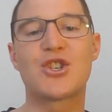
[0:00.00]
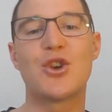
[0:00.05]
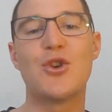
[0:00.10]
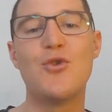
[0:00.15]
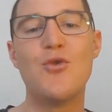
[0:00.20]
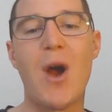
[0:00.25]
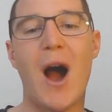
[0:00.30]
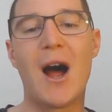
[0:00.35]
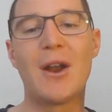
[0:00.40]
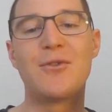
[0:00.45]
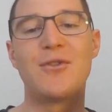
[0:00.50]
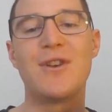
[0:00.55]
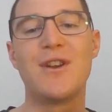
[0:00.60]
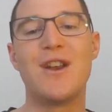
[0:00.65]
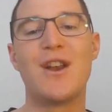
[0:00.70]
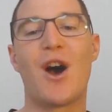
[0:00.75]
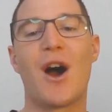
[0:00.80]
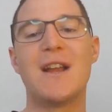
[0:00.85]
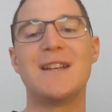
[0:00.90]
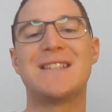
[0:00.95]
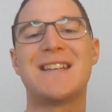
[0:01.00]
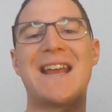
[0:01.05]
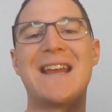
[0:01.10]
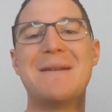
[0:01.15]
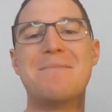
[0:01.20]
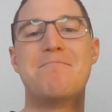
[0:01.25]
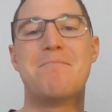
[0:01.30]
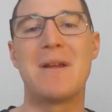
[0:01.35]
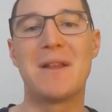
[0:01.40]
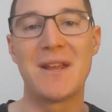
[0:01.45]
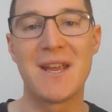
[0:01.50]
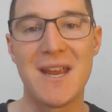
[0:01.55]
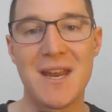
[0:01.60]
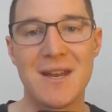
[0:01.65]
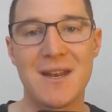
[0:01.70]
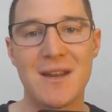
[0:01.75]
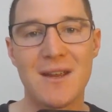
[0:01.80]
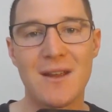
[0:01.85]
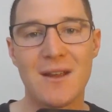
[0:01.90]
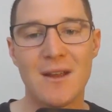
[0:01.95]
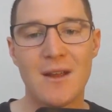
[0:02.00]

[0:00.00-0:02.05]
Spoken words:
219 billion